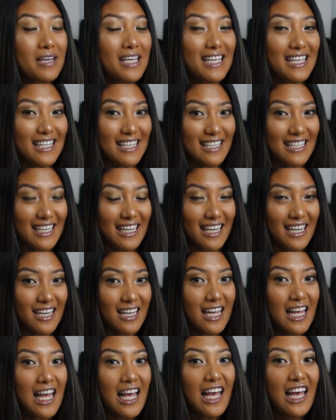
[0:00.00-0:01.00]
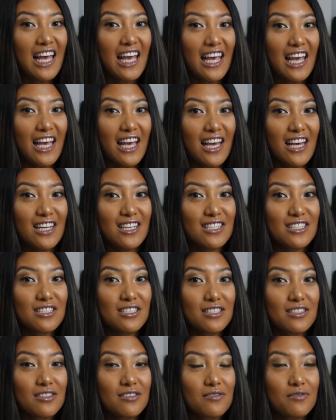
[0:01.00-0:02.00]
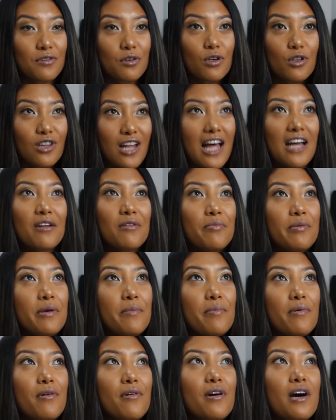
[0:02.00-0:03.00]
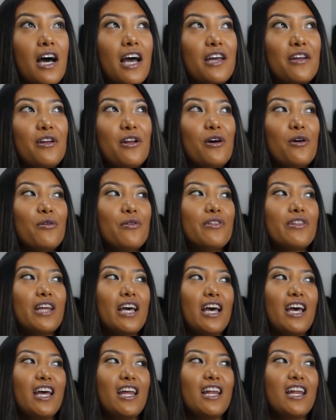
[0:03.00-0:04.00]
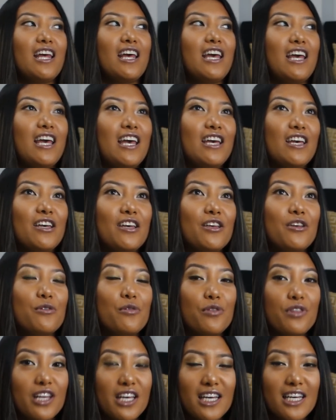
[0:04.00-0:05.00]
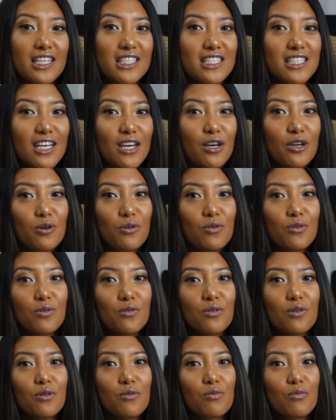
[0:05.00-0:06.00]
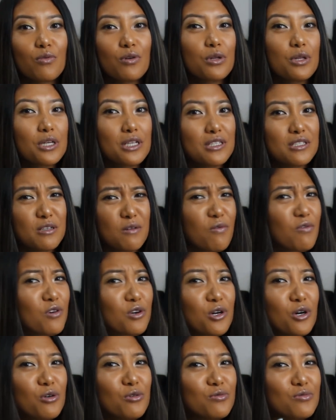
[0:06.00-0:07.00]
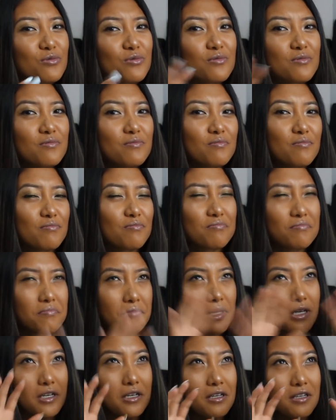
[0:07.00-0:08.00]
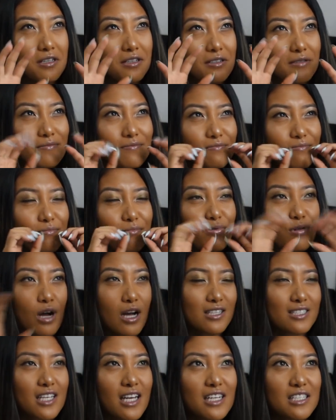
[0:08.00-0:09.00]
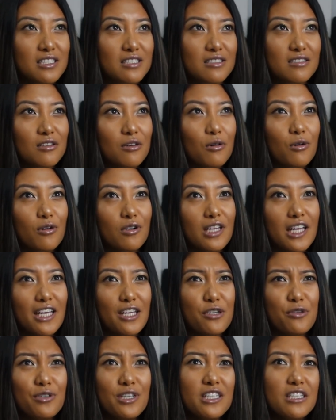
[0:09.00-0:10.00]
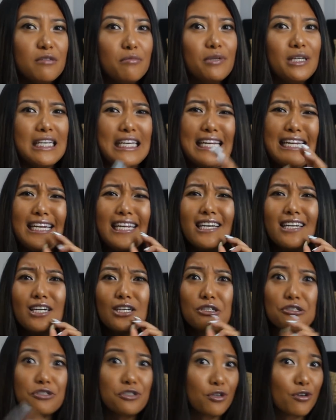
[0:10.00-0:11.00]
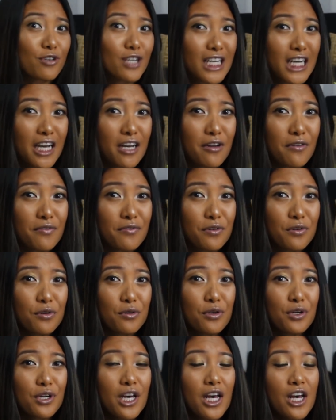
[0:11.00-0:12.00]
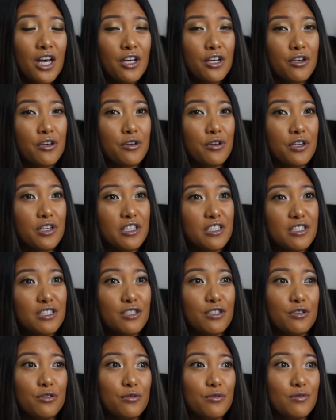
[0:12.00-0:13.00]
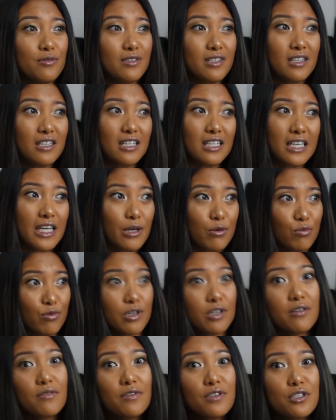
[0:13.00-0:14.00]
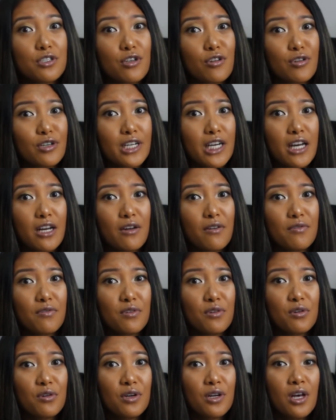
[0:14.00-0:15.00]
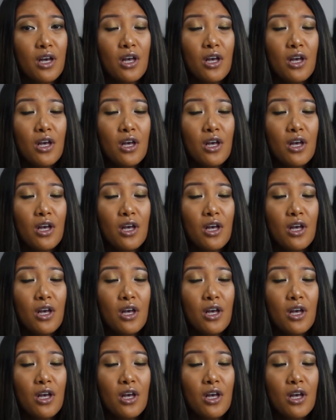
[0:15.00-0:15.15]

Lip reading: eating. And for a lot of people, I know that you think it's like a really difficult process, or like you need to be eating a certain kind of food, you need to get rid of a certain kind of food,